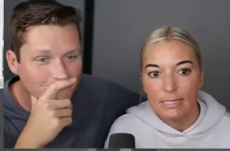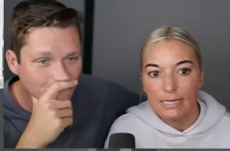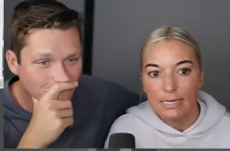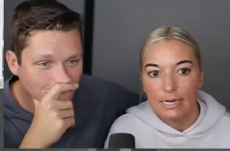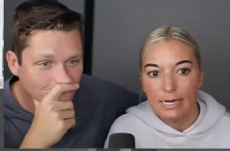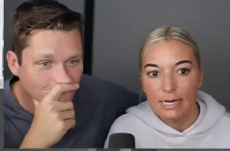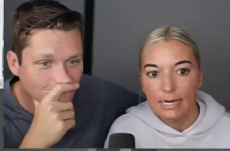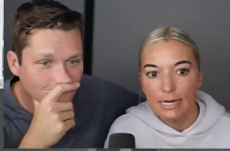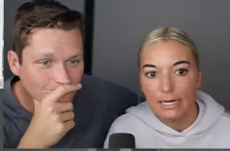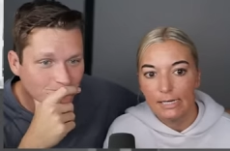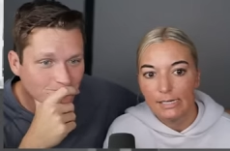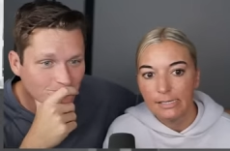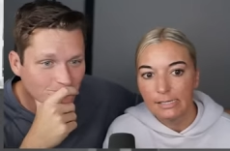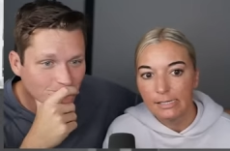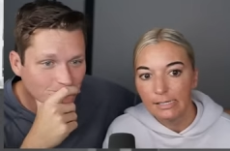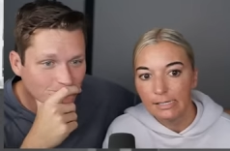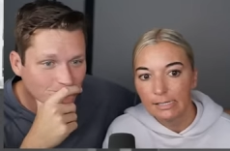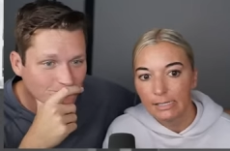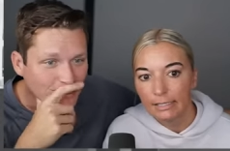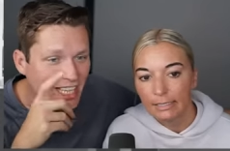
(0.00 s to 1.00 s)
Speaker 1: Yeah.
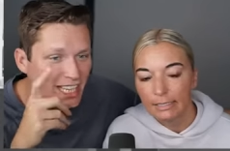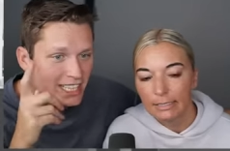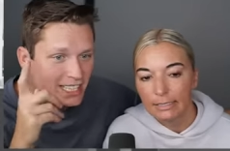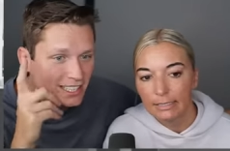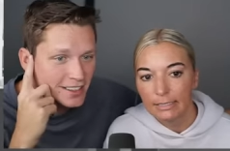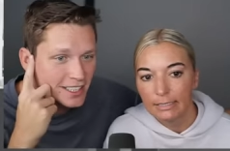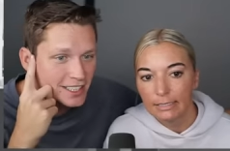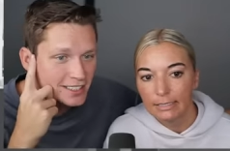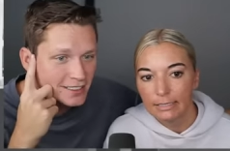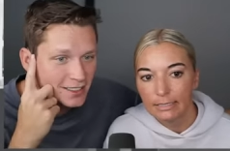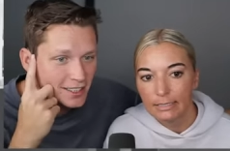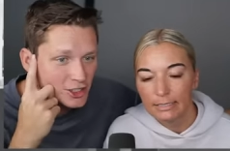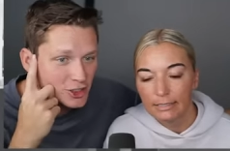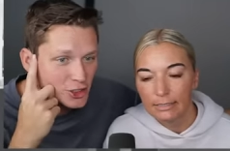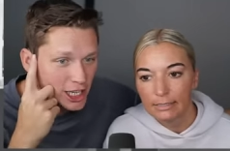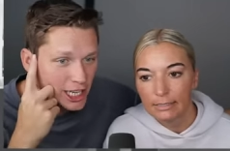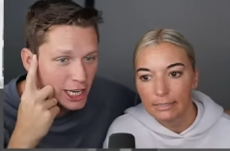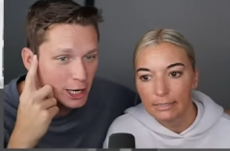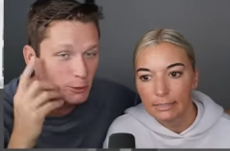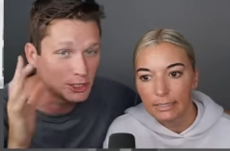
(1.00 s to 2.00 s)
Into the, the
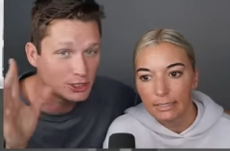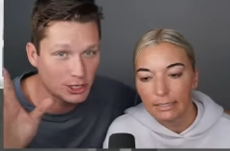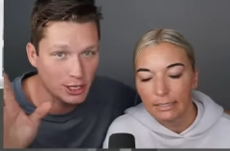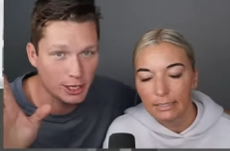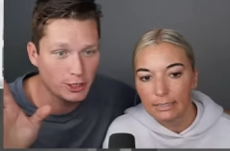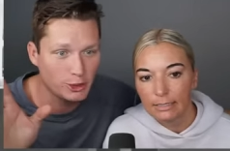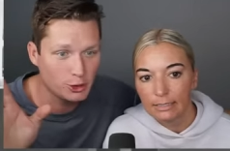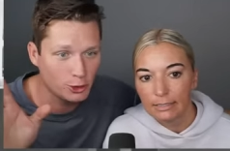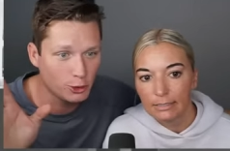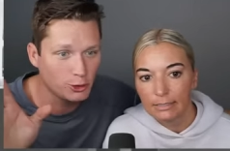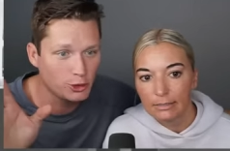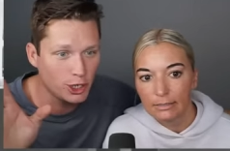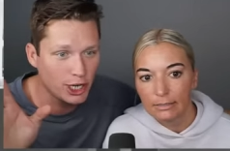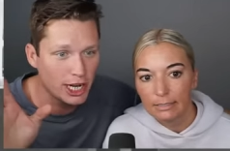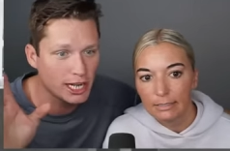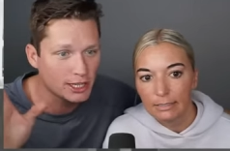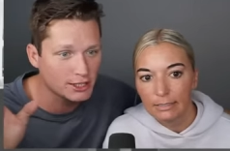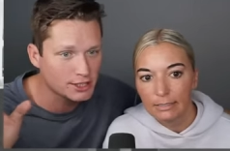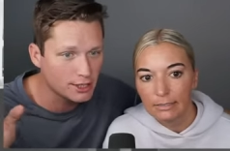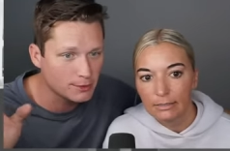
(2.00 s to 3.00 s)
chair, which I, I told you
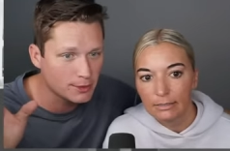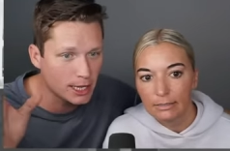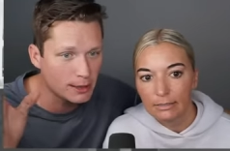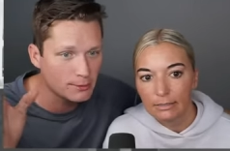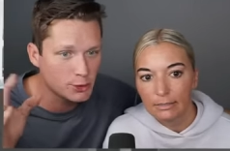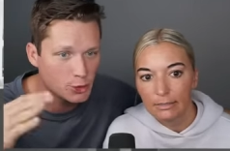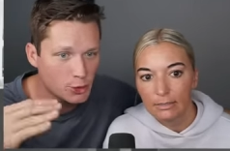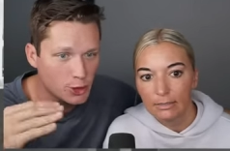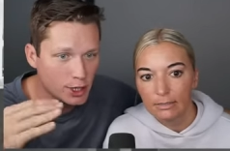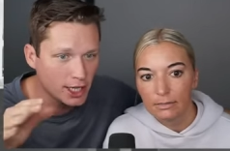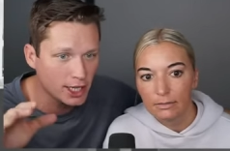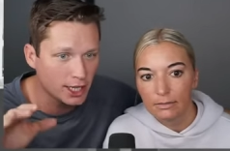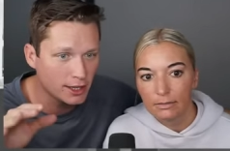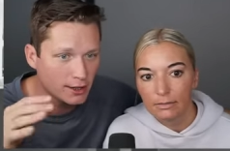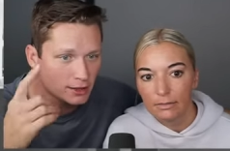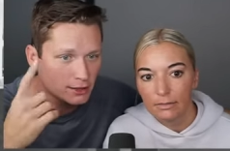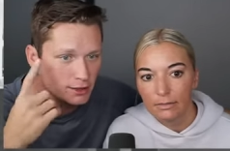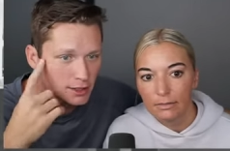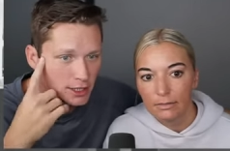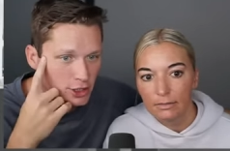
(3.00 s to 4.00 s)
guys, sometimes she'll get in
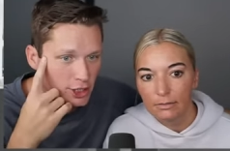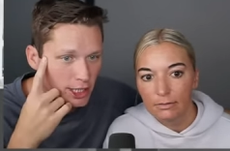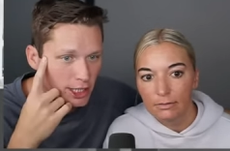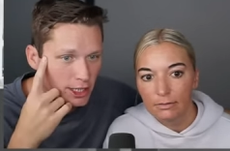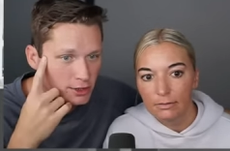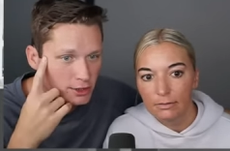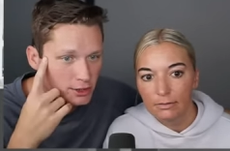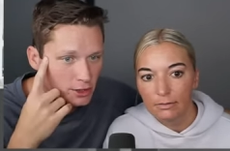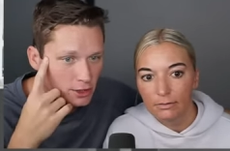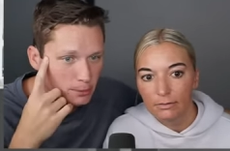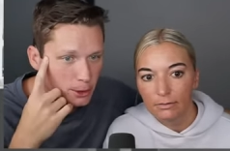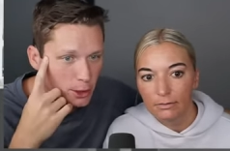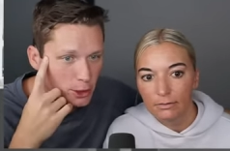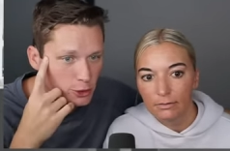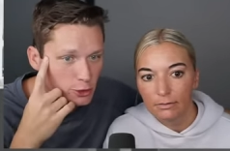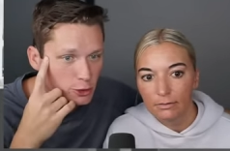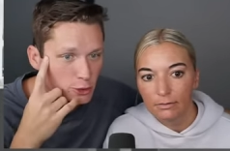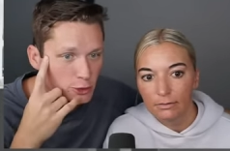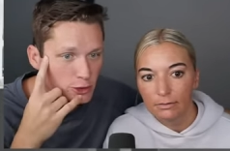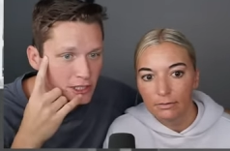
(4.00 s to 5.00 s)
the, the chairs, the bar
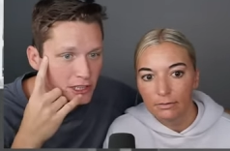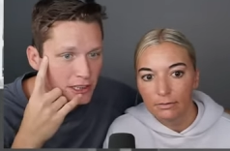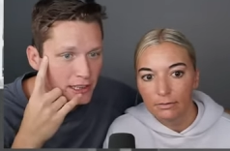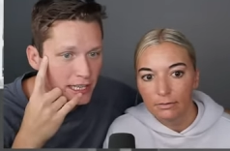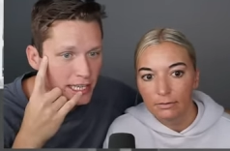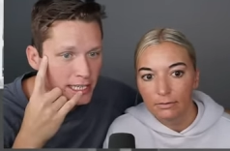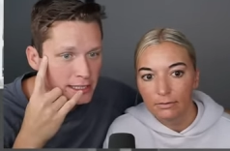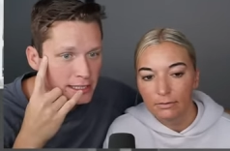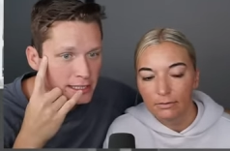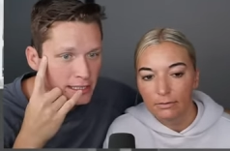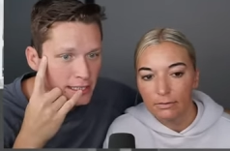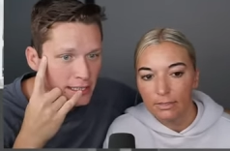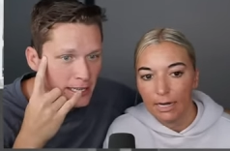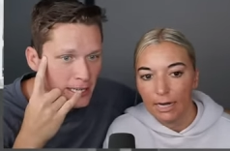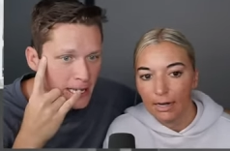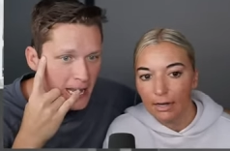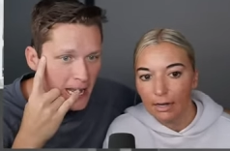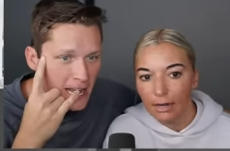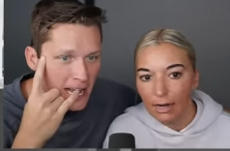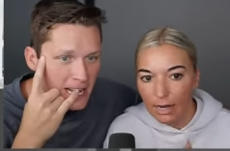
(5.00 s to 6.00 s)
stools and things.
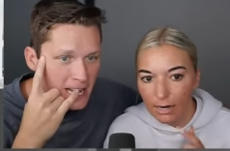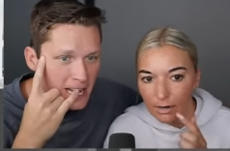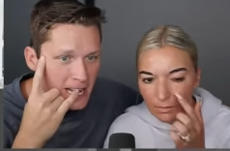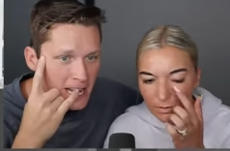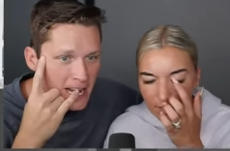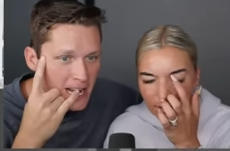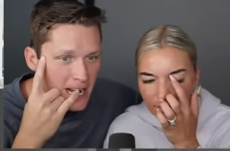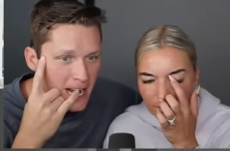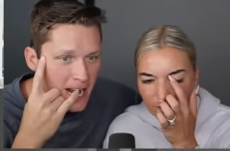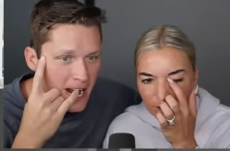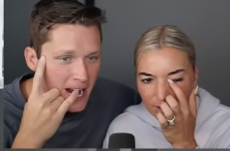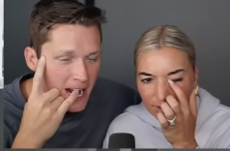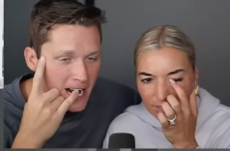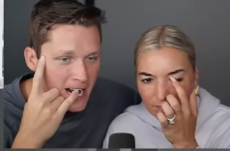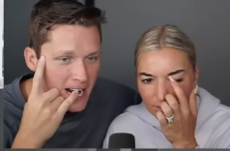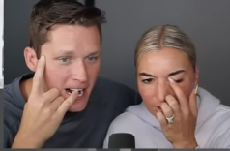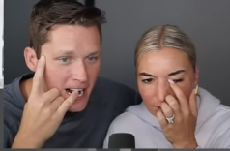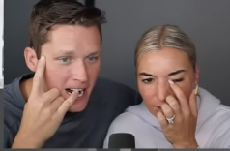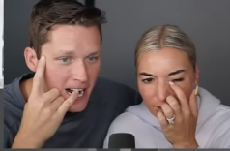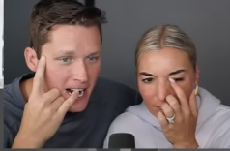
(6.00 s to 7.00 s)
Speaker 2: Yeah. I don't care if she's on
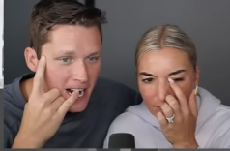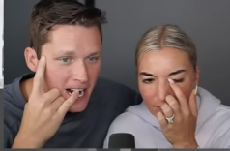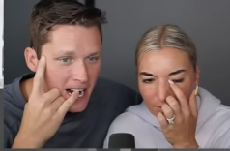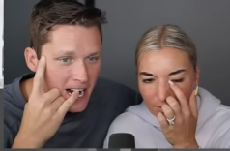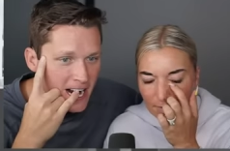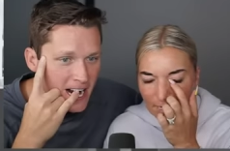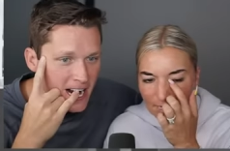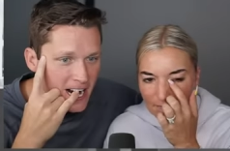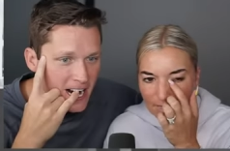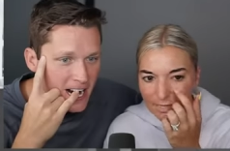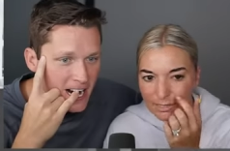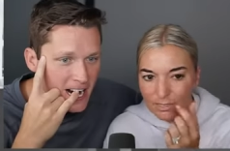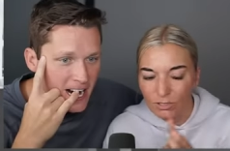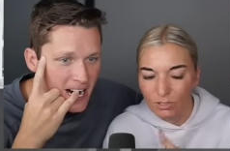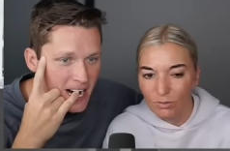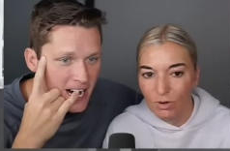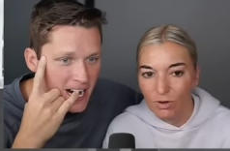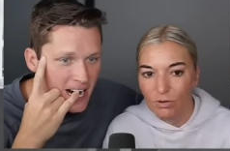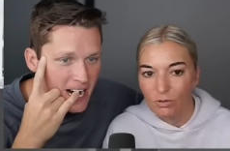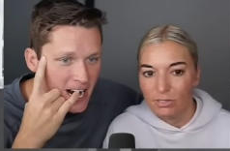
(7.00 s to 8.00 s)
the chair. But I think it's
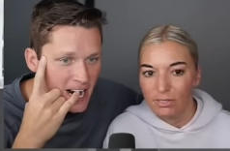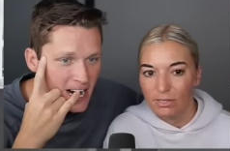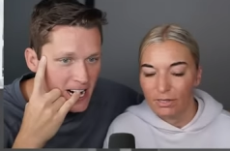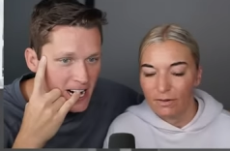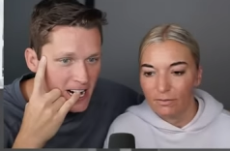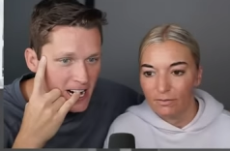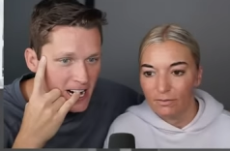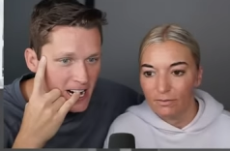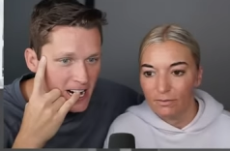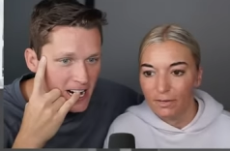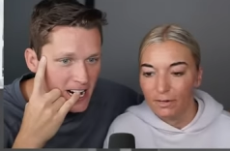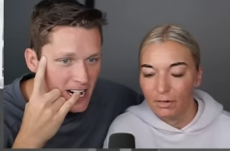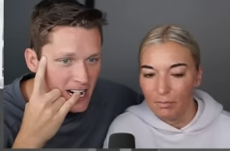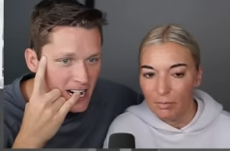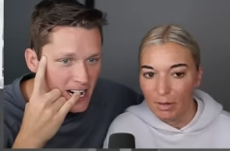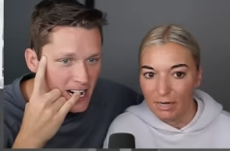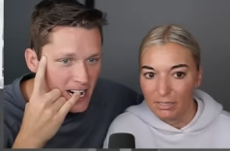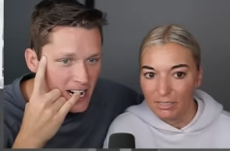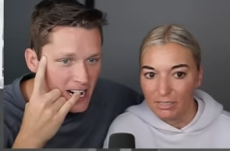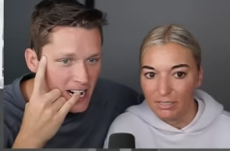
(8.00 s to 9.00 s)
gross their litter
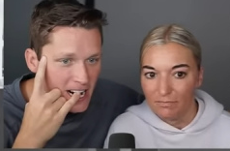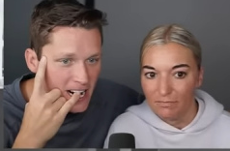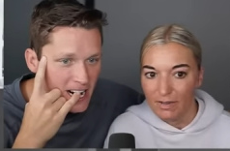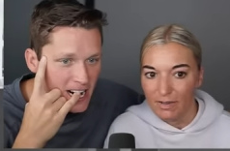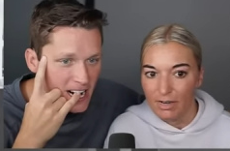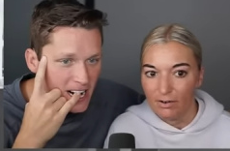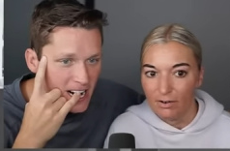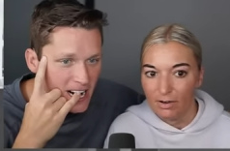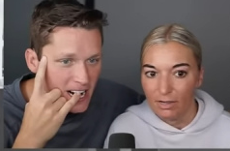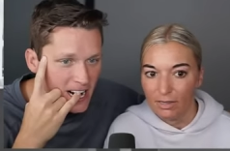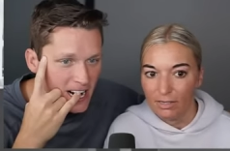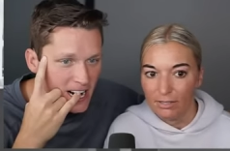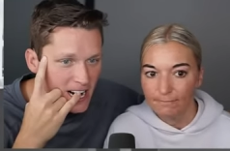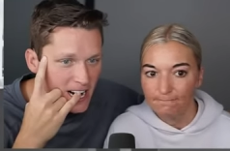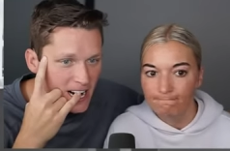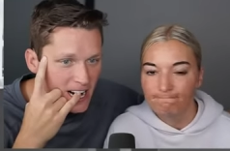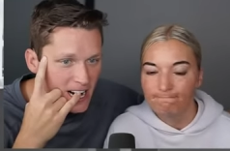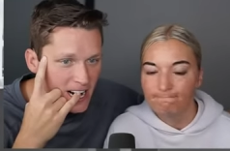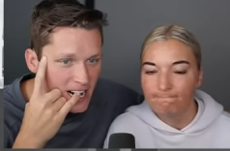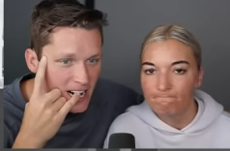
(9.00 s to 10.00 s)
box feet are on the
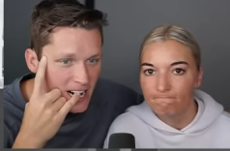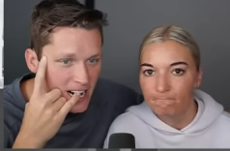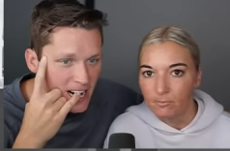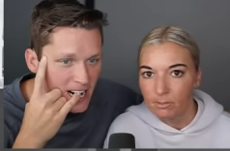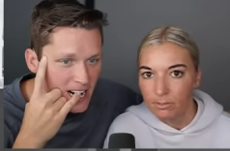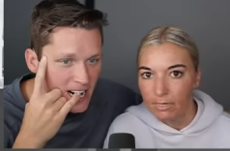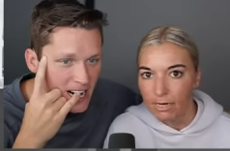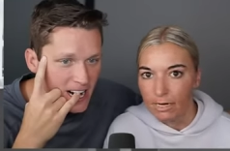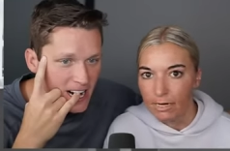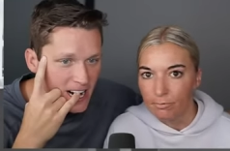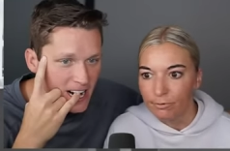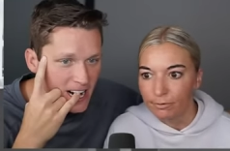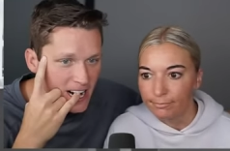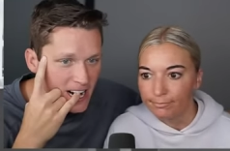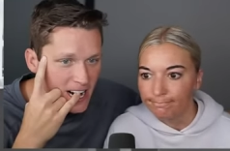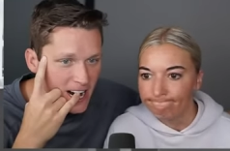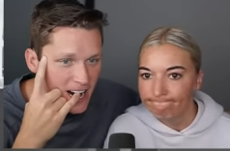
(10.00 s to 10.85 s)
table.